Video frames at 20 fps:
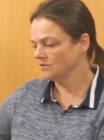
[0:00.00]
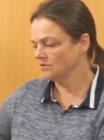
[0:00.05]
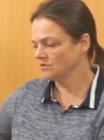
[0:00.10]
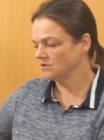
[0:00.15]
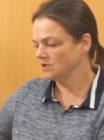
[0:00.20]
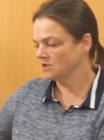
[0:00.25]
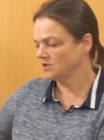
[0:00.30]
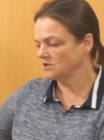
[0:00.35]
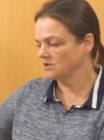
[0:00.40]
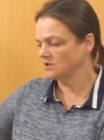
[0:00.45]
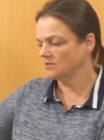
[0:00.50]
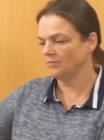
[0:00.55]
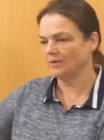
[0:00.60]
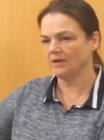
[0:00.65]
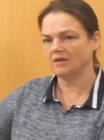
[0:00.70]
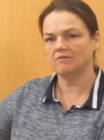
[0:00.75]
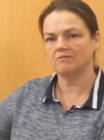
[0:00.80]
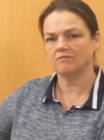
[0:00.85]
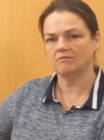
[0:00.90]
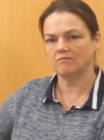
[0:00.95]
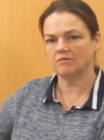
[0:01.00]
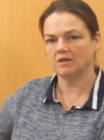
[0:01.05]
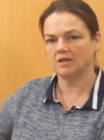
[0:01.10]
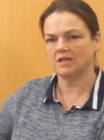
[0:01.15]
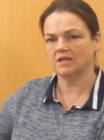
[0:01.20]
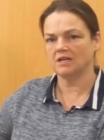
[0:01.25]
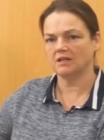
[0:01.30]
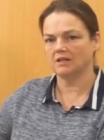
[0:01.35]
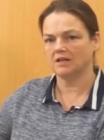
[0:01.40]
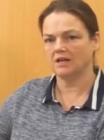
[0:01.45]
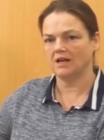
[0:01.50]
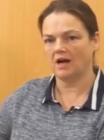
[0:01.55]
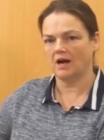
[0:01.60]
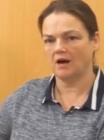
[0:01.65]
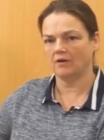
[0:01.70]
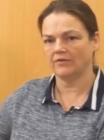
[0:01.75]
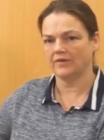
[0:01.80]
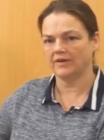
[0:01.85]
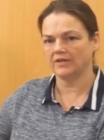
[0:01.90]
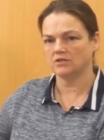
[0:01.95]
just to be really clear
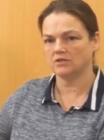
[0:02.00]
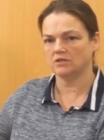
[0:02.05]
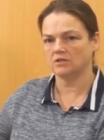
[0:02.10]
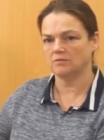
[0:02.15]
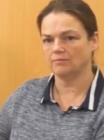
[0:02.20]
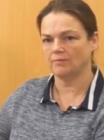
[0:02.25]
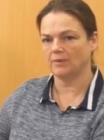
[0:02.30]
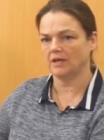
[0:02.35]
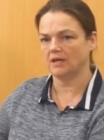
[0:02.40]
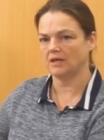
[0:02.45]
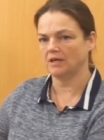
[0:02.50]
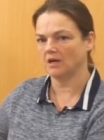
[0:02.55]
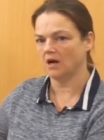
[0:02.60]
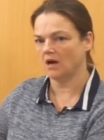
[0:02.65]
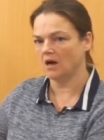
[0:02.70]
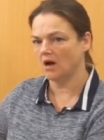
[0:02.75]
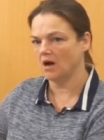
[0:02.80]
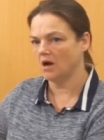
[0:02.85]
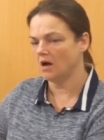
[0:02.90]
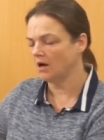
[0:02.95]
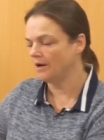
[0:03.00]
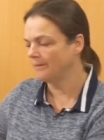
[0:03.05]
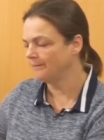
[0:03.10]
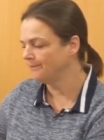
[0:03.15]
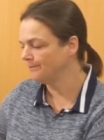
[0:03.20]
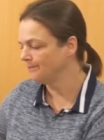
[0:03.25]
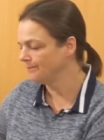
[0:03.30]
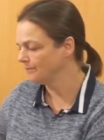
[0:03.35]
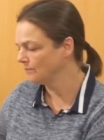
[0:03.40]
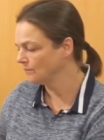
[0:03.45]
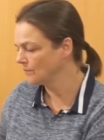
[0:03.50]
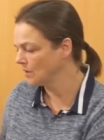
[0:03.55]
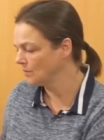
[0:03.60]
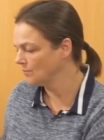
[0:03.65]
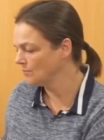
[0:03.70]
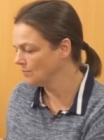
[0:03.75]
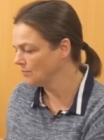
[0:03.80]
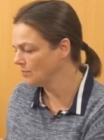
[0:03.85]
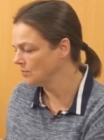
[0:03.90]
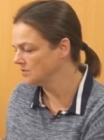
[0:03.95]
how this should be
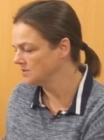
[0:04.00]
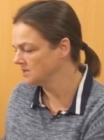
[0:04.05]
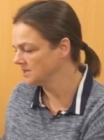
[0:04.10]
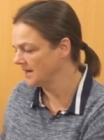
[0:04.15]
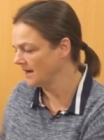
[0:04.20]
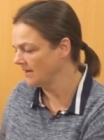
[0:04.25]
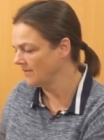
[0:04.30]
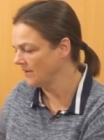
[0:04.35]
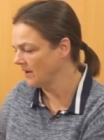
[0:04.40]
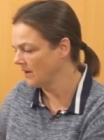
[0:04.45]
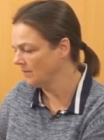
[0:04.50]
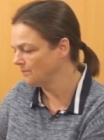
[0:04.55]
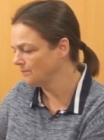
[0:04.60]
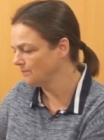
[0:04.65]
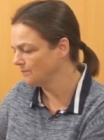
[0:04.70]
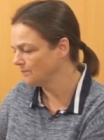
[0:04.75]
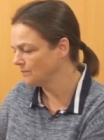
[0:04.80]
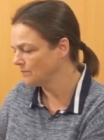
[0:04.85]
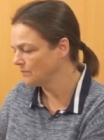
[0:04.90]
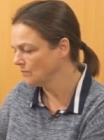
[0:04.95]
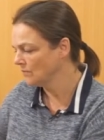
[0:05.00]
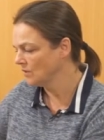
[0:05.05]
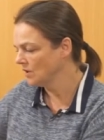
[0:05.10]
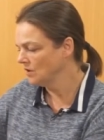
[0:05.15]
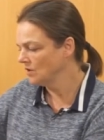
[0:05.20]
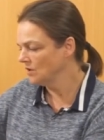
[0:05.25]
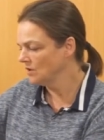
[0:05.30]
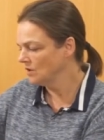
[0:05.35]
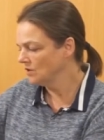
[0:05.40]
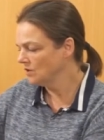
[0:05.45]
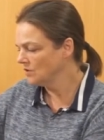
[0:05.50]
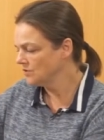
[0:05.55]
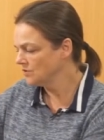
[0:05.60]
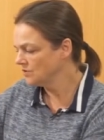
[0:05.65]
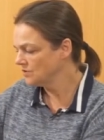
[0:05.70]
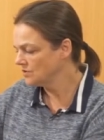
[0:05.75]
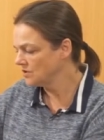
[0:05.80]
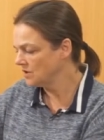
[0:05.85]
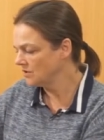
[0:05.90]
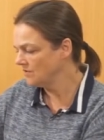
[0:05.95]
put together.
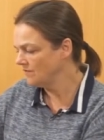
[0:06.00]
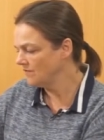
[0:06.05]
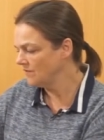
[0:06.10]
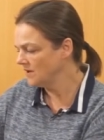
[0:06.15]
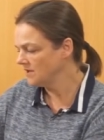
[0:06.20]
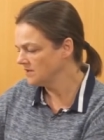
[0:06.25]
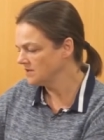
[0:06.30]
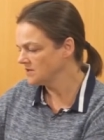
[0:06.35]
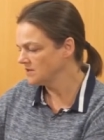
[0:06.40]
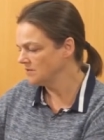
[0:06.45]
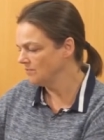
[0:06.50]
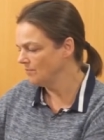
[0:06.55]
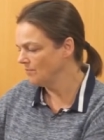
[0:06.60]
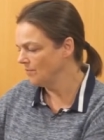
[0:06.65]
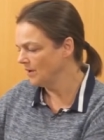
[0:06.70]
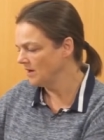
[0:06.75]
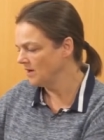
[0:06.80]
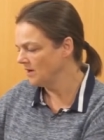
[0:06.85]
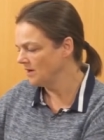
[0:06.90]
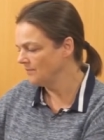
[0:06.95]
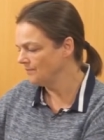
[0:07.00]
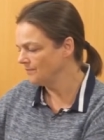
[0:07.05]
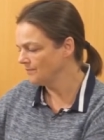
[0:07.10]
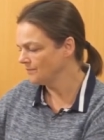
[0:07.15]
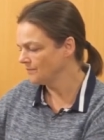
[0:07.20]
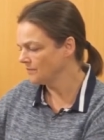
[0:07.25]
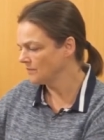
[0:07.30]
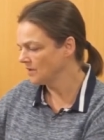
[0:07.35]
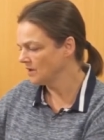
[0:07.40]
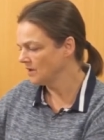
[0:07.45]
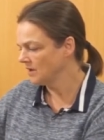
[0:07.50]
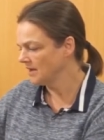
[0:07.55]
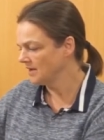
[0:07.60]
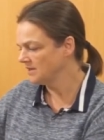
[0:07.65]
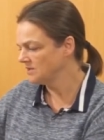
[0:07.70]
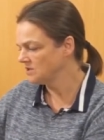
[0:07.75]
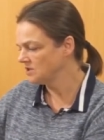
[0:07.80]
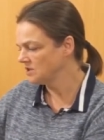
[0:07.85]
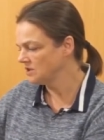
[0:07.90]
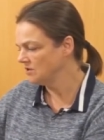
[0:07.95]
So the first number
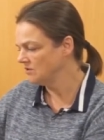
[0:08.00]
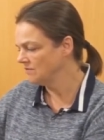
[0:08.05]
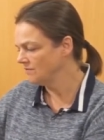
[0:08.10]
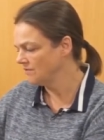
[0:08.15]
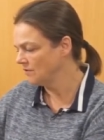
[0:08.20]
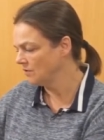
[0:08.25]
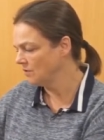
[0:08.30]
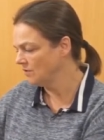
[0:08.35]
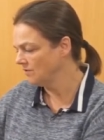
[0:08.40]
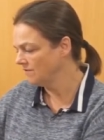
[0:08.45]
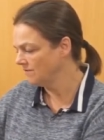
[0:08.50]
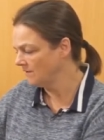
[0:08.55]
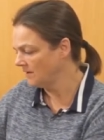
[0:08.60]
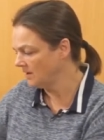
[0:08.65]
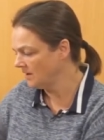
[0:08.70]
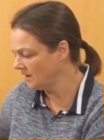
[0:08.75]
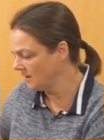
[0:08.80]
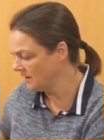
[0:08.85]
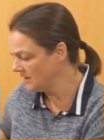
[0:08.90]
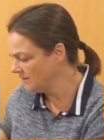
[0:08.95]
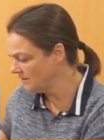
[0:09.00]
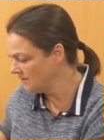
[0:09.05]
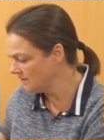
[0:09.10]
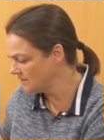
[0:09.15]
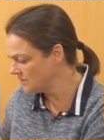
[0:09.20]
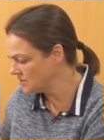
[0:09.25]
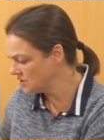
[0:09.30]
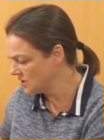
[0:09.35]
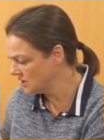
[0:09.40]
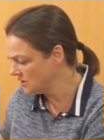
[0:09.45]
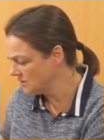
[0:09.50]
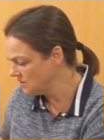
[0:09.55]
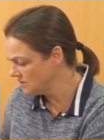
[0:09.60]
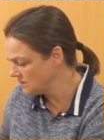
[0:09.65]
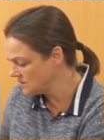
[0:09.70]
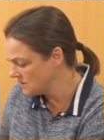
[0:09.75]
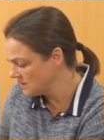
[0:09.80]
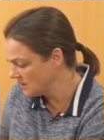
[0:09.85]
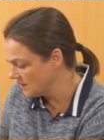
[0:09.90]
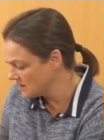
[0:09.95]
is 245
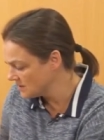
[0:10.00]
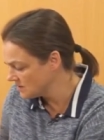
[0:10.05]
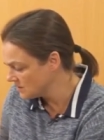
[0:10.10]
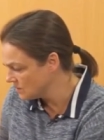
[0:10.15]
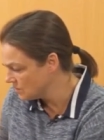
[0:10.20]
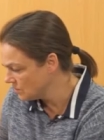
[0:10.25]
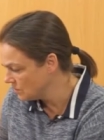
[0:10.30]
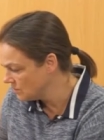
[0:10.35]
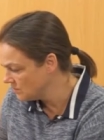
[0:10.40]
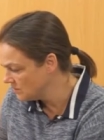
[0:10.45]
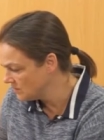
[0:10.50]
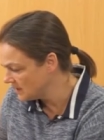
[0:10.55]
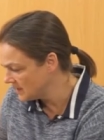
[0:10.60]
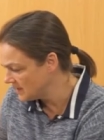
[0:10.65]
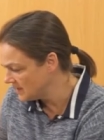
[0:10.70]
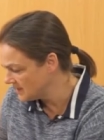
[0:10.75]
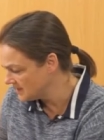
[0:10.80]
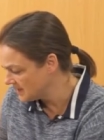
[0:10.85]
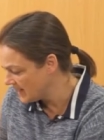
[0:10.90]
juice, so that's oral, and it's